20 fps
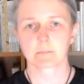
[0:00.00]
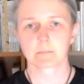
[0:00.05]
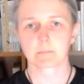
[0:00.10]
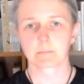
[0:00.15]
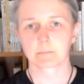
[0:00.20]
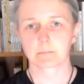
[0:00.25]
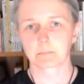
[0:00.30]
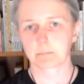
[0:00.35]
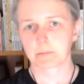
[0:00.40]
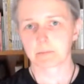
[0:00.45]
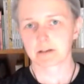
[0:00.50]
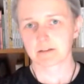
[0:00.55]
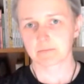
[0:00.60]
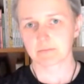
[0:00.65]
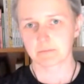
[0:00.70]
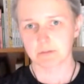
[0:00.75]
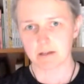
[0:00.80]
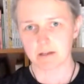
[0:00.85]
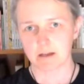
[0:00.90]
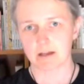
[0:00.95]
But if we
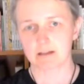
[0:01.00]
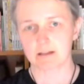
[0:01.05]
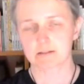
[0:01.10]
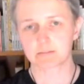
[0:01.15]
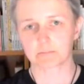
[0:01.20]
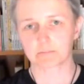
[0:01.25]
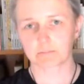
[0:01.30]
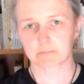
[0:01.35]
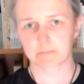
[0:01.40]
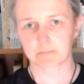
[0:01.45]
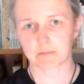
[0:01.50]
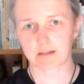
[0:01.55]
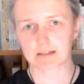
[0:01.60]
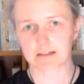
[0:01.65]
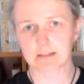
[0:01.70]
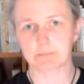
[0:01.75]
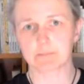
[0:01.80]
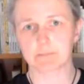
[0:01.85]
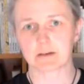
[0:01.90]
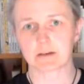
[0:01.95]
add multiple
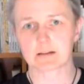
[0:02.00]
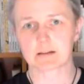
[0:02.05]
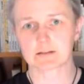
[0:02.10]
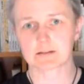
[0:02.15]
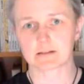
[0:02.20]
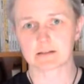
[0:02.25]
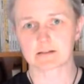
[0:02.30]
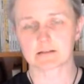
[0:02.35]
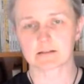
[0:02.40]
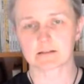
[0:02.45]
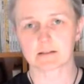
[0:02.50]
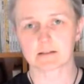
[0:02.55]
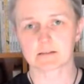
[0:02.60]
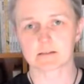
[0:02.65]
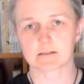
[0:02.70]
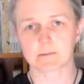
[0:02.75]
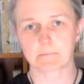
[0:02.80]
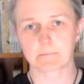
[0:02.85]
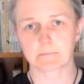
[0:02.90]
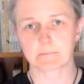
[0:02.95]
instances,
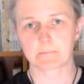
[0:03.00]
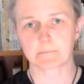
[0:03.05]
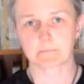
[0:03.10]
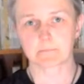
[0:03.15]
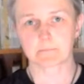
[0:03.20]
we